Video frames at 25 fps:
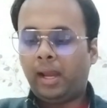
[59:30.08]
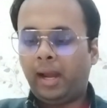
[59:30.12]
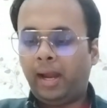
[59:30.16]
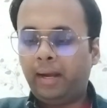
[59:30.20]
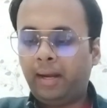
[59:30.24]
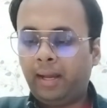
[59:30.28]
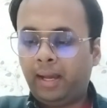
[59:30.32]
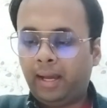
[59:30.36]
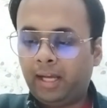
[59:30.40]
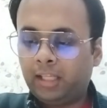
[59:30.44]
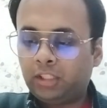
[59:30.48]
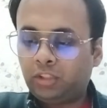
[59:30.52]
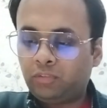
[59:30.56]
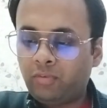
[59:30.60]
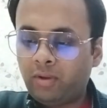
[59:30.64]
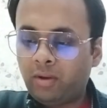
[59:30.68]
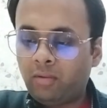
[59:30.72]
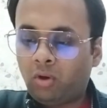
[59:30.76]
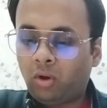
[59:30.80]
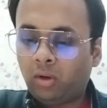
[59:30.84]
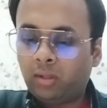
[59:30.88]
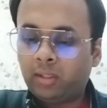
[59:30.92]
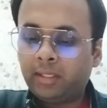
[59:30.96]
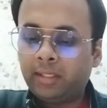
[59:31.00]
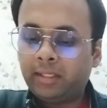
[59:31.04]
And h we
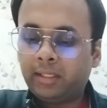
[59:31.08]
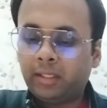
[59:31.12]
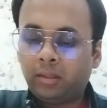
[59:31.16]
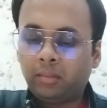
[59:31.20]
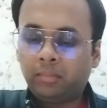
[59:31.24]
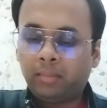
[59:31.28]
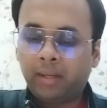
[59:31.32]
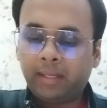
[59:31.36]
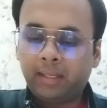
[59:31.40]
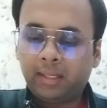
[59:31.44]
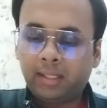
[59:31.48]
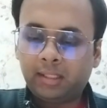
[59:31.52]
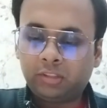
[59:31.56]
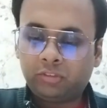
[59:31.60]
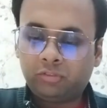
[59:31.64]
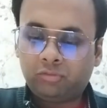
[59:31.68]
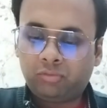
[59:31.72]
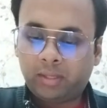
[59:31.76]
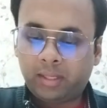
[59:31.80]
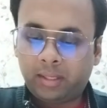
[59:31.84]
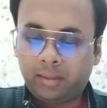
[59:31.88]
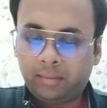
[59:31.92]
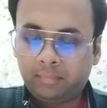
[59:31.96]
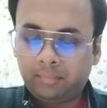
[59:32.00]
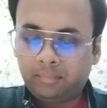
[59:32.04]
have already determined as
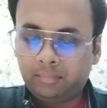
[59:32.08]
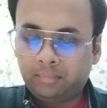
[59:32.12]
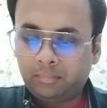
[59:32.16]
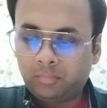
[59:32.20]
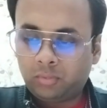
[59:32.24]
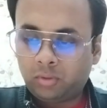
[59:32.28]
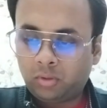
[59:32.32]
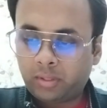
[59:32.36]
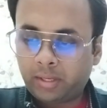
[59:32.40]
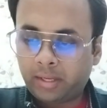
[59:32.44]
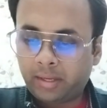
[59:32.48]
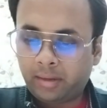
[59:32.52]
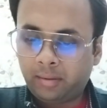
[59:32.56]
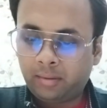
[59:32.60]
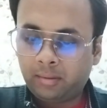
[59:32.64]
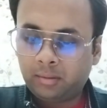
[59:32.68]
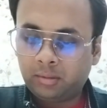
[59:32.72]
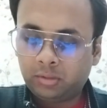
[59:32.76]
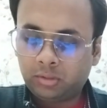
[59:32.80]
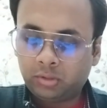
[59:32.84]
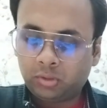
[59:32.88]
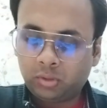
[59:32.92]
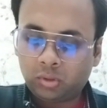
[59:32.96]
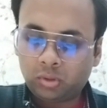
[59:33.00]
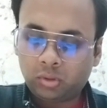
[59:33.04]
1. Okay.
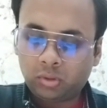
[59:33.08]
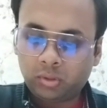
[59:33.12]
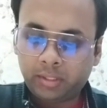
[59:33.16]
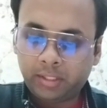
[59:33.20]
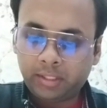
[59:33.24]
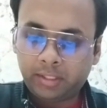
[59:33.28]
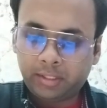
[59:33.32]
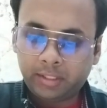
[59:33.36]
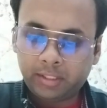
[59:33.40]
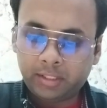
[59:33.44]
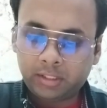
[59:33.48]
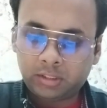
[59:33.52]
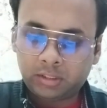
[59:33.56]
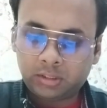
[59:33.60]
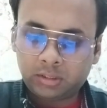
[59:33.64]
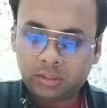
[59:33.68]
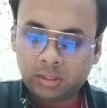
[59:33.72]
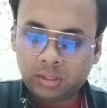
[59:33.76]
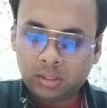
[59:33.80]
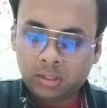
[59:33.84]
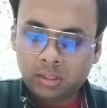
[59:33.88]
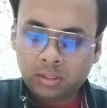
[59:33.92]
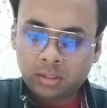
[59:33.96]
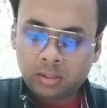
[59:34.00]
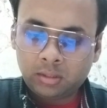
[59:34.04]
So it is
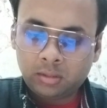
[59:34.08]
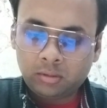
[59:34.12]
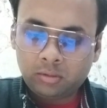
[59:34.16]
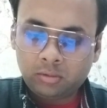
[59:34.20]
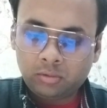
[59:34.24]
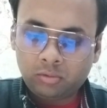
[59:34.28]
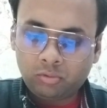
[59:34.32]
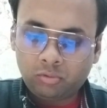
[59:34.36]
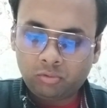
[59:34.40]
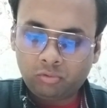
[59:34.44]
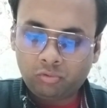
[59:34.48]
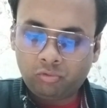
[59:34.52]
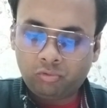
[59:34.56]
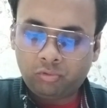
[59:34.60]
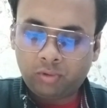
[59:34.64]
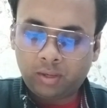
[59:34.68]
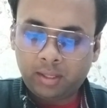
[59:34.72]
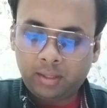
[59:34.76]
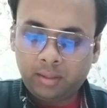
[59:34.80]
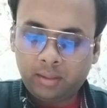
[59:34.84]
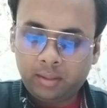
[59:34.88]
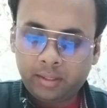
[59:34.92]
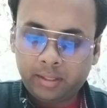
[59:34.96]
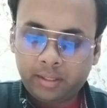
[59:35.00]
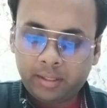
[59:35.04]

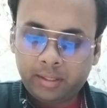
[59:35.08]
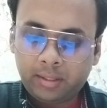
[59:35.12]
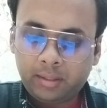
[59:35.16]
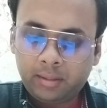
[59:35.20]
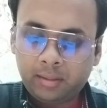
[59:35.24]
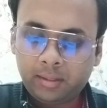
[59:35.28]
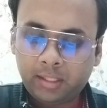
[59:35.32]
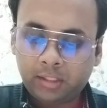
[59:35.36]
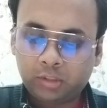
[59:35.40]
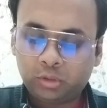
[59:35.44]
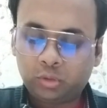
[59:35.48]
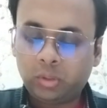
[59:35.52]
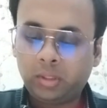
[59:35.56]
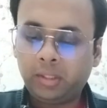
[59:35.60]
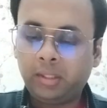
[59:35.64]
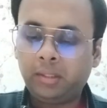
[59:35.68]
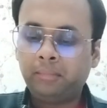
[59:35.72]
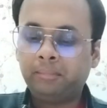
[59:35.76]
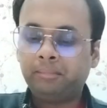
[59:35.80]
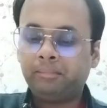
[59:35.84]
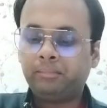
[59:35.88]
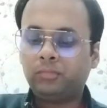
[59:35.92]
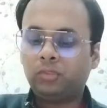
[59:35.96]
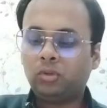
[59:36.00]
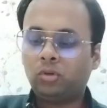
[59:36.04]
1 here
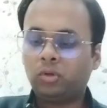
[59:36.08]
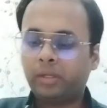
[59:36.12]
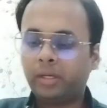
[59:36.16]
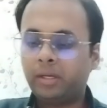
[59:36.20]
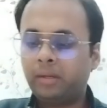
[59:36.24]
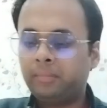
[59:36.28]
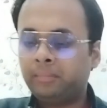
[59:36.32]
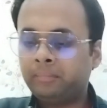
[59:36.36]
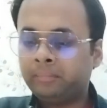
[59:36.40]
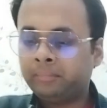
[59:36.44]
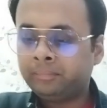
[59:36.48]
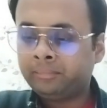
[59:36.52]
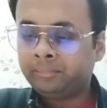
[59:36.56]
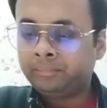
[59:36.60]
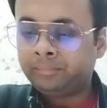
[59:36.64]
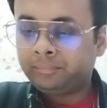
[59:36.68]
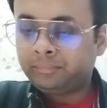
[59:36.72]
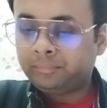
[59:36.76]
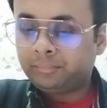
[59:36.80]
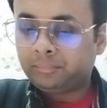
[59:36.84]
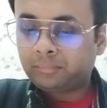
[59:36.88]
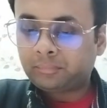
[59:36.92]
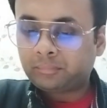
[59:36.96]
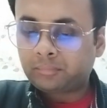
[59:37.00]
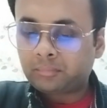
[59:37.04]
actually. Okay.
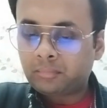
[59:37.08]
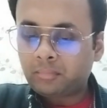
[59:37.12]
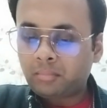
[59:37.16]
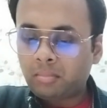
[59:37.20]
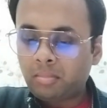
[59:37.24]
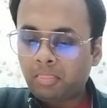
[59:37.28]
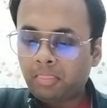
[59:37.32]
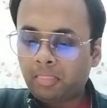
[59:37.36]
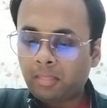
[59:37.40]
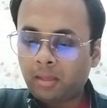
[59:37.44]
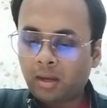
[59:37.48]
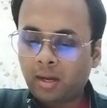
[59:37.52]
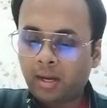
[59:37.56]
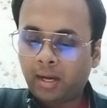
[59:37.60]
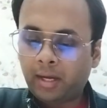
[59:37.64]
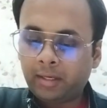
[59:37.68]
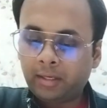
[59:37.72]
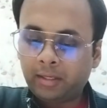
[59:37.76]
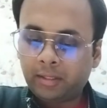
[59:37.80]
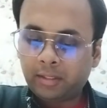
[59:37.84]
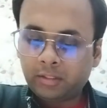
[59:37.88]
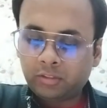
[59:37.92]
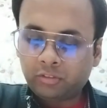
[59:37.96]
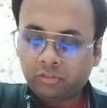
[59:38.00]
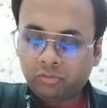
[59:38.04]
And
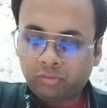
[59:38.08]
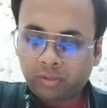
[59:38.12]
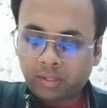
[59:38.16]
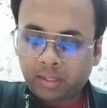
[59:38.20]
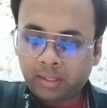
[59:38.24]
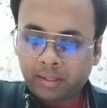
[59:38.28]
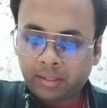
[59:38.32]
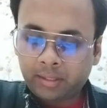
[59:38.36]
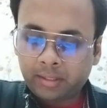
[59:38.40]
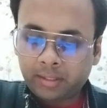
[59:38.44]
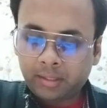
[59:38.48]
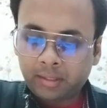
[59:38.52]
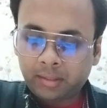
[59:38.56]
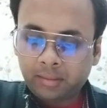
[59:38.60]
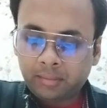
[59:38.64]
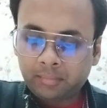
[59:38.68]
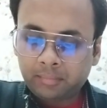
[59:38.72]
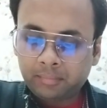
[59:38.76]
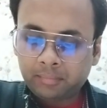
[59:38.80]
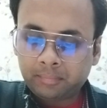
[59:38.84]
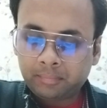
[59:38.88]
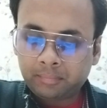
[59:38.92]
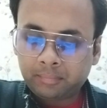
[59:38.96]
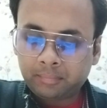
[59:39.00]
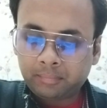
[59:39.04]
it is 1 here.
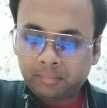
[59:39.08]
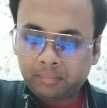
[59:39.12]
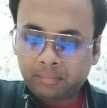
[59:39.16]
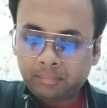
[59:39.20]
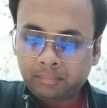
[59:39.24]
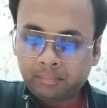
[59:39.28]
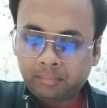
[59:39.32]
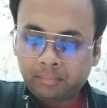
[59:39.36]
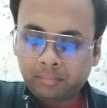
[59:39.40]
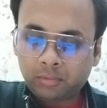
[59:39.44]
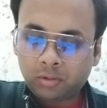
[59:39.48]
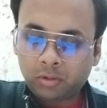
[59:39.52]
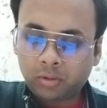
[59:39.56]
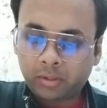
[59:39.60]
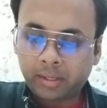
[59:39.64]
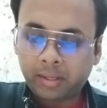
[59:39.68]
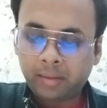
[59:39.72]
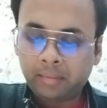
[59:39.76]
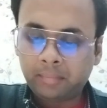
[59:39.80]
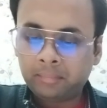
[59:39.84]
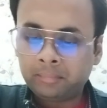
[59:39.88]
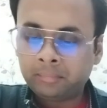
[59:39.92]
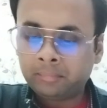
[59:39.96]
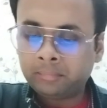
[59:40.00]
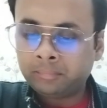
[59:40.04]

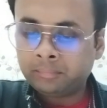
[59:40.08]
Okay.